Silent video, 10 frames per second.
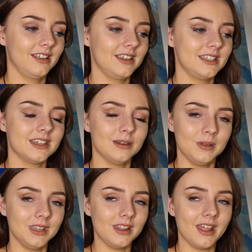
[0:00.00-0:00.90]
is gonna
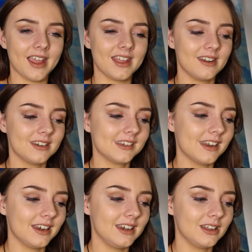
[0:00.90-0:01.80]
be the light,
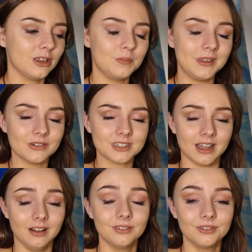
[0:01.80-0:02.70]
and it could be
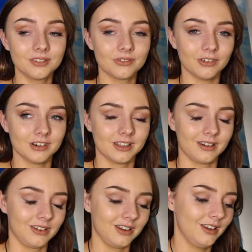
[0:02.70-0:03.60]
yourself for a lot
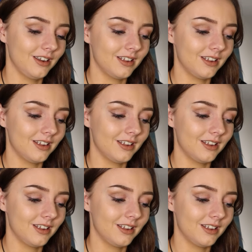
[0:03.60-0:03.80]
of you,